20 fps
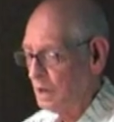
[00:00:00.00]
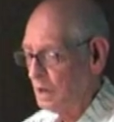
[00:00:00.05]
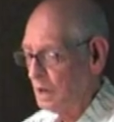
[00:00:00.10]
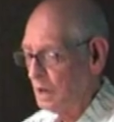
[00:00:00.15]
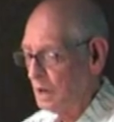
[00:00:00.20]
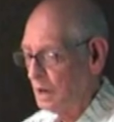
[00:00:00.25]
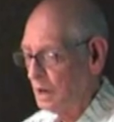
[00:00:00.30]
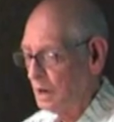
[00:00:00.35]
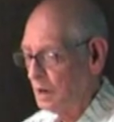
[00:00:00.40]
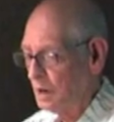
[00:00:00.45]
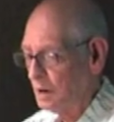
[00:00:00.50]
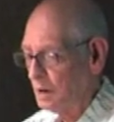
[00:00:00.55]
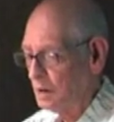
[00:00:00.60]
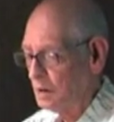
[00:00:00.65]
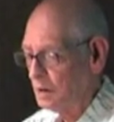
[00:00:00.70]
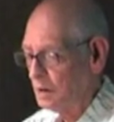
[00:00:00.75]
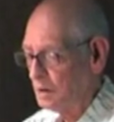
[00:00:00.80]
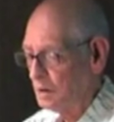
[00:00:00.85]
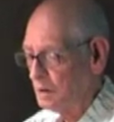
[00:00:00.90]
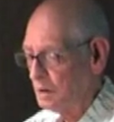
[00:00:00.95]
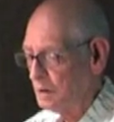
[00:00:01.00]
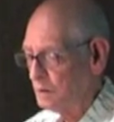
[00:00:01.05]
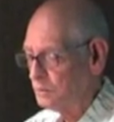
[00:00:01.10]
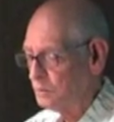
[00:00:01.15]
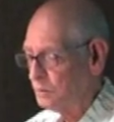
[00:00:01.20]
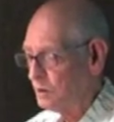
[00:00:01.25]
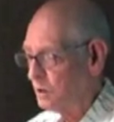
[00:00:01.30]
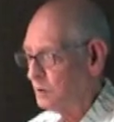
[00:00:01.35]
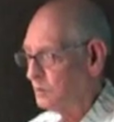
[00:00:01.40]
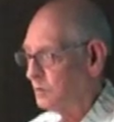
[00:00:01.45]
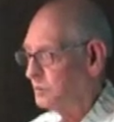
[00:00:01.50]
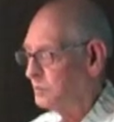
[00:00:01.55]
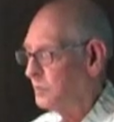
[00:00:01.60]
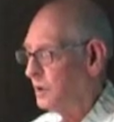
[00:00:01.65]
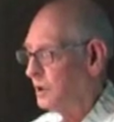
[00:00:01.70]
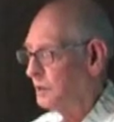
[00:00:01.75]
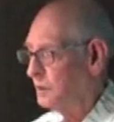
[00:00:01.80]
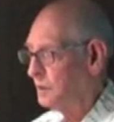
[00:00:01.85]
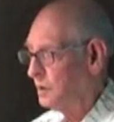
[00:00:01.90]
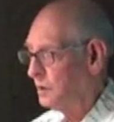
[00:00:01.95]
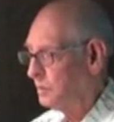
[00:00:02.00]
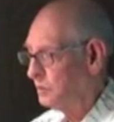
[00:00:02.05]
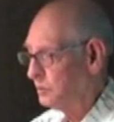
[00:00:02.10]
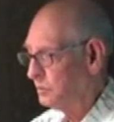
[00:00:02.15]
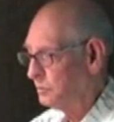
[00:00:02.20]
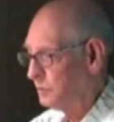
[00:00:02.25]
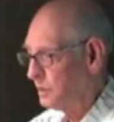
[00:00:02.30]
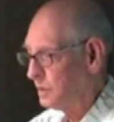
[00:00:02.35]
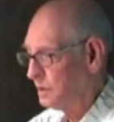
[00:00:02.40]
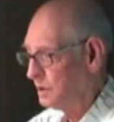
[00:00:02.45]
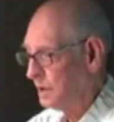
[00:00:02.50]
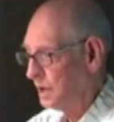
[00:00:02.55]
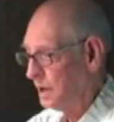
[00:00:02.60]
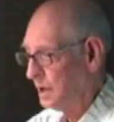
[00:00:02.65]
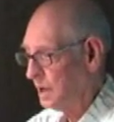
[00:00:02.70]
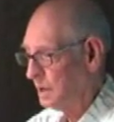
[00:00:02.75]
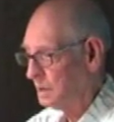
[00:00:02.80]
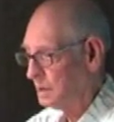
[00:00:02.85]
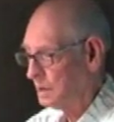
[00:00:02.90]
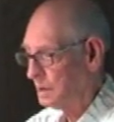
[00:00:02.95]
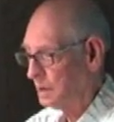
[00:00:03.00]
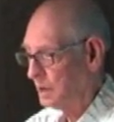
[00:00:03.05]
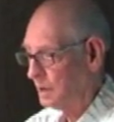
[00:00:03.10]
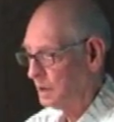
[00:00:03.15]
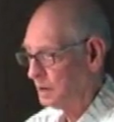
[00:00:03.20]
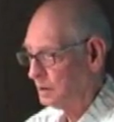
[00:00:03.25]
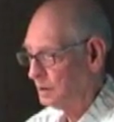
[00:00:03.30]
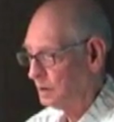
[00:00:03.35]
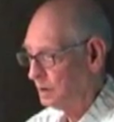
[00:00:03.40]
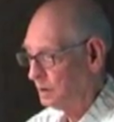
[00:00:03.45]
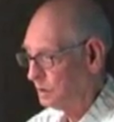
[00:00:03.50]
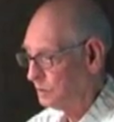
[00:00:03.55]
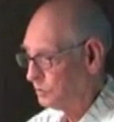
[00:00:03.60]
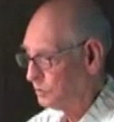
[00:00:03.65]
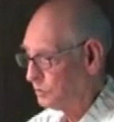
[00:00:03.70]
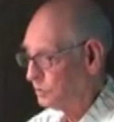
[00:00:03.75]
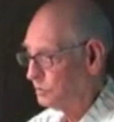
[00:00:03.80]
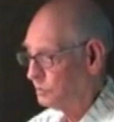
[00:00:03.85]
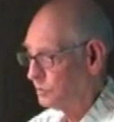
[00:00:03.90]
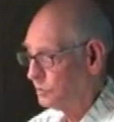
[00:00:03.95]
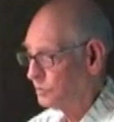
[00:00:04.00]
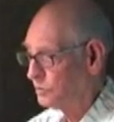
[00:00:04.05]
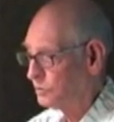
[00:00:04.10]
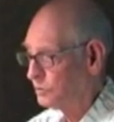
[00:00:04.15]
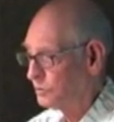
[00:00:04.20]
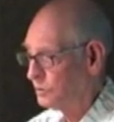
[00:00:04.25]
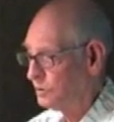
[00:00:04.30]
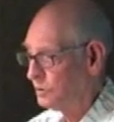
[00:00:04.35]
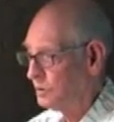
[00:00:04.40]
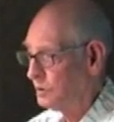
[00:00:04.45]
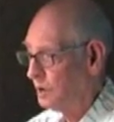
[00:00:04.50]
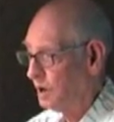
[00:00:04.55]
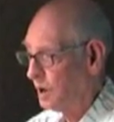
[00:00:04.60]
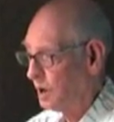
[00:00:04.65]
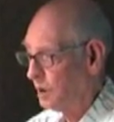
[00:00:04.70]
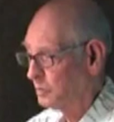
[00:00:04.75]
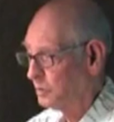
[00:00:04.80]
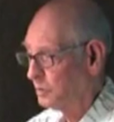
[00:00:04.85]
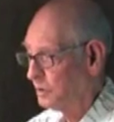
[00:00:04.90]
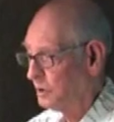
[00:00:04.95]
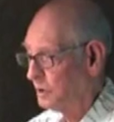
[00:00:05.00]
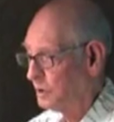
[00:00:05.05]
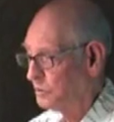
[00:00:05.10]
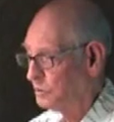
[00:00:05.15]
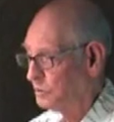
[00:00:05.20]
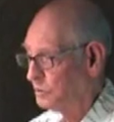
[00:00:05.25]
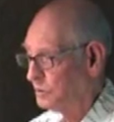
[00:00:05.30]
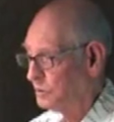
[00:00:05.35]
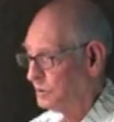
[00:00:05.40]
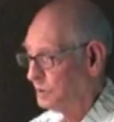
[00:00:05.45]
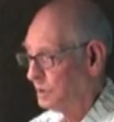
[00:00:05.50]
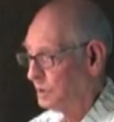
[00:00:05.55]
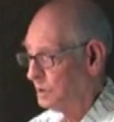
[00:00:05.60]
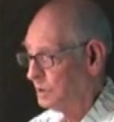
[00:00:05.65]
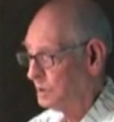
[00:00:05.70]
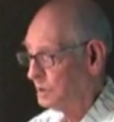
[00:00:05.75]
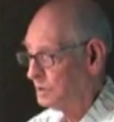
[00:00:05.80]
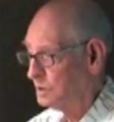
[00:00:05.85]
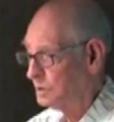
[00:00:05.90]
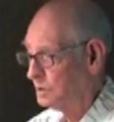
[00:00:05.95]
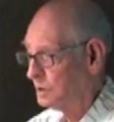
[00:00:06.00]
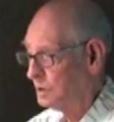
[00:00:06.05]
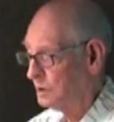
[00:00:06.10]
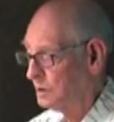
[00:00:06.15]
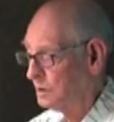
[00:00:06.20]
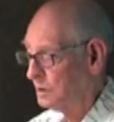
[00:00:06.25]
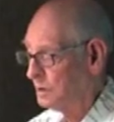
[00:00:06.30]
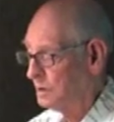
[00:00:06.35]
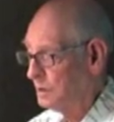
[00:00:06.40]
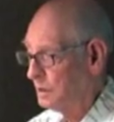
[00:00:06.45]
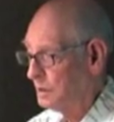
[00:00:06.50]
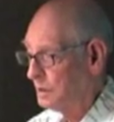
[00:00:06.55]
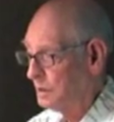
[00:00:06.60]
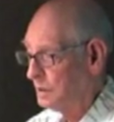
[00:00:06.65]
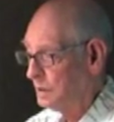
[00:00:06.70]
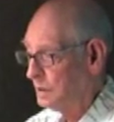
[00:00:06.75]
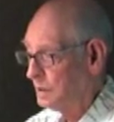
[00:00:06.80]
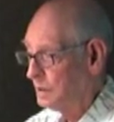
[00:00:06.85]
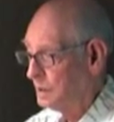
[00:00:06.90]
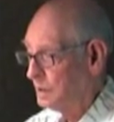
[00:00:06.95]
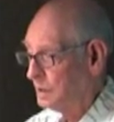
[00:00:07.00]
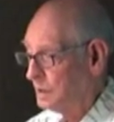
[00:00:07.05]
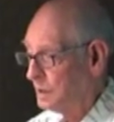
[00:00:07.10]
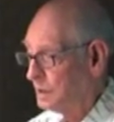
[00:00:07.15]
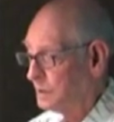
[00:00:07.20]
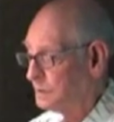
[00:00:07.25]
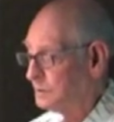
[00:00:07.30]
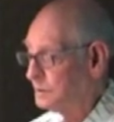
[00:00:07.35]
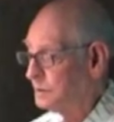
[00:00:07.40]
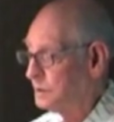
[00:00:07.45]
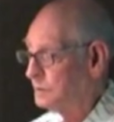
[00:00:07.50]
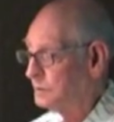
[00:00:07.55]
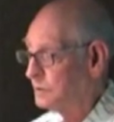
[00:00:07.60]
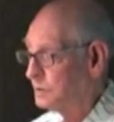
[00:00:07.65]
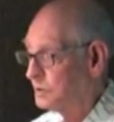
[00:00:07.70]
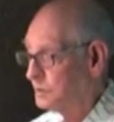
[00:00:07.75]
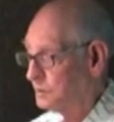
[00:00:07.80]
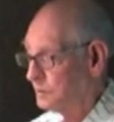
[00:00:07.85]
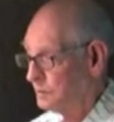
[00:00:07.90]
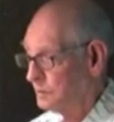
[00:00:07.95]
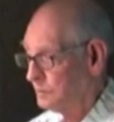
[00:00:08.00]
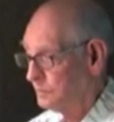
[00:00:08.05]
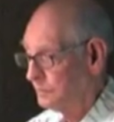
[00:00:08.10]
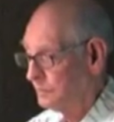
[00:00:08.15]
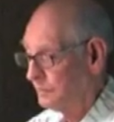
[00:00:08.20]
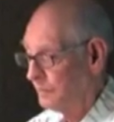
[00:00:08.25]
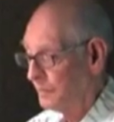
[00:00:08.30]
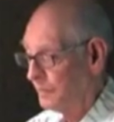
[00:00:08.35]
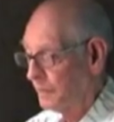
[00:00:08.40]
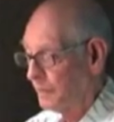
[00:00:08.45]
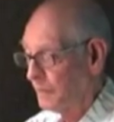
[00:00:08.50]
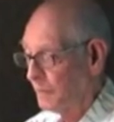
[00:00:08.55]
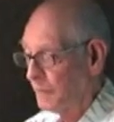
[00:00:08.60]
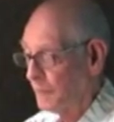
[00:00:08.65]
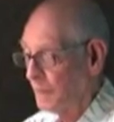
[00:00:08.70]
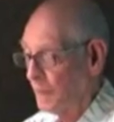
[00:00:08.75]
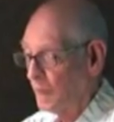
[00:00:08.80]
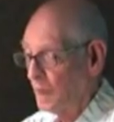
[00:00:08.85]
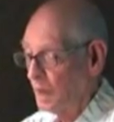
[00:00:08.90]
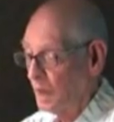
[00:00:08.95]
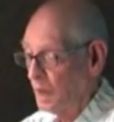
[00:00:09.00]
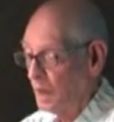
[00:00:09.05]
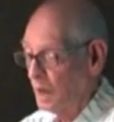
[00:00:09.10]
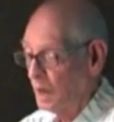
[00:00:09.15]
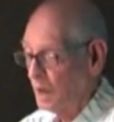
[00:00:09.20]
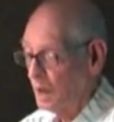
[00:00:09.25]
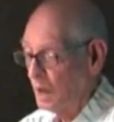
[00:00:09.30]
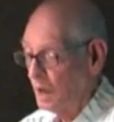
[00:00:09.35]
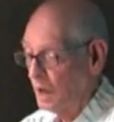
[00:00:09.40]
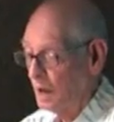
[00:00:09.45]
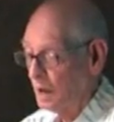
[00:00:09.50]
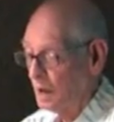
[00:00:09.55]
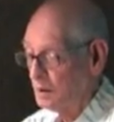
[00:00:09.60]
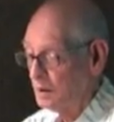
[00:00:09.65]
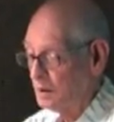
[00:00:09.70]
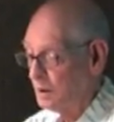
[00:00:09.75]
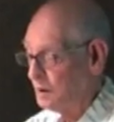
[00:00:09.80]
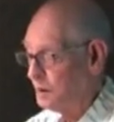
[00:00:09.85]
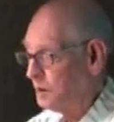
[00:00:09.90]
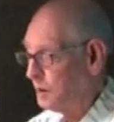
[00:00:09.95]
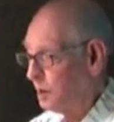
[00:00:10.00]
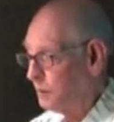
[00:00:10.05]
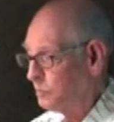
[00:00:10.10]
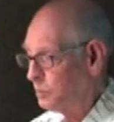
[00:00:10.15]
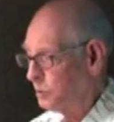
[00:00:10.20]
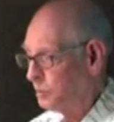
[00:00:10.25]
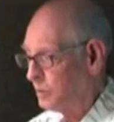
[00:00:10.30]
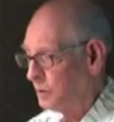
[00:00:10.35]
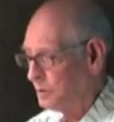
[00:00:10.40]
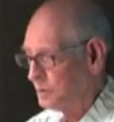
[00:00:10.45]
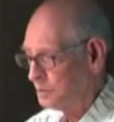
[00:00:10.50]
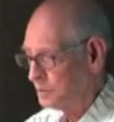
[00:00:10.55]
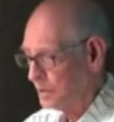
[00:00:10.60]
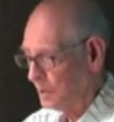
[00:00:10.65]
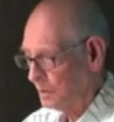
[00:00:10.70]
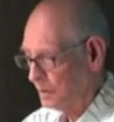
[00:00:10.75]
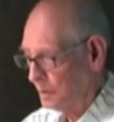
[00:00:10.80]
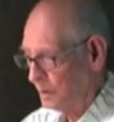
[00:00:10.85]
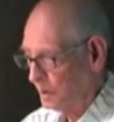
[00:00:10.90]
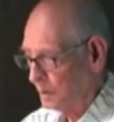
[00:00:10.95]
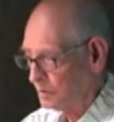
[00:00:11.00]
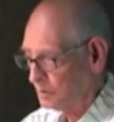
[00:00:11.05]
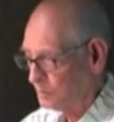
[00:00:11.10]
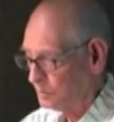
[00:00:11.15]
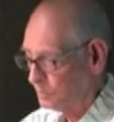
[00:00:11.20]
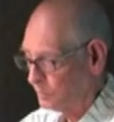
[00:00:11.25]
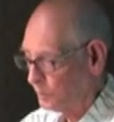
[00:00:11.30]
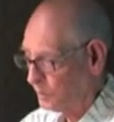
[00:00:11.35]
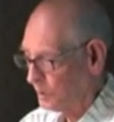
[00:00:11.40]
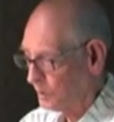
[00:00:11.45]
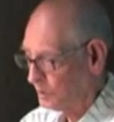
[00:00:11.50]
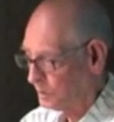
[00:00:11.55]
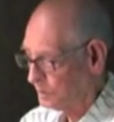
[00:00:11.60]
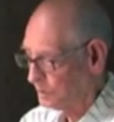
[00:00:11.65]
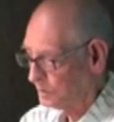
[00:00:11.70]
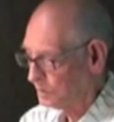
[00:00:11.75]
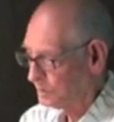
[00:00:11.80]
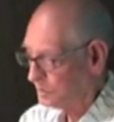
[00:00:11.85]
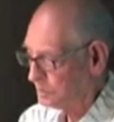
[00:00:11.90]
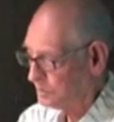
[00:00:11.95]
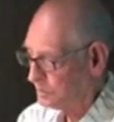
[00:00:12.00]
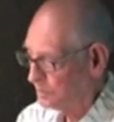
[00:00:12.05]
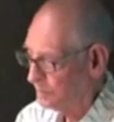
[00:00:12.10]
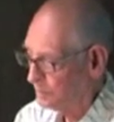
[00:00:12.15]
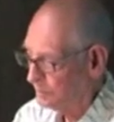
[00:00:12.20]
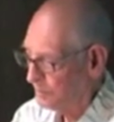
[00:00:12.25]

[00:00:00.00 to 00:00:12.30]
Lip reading: A gentleman by the name of Bill Hanning had a large commercial operation in Silverton. And he kept about 10,000 breeders.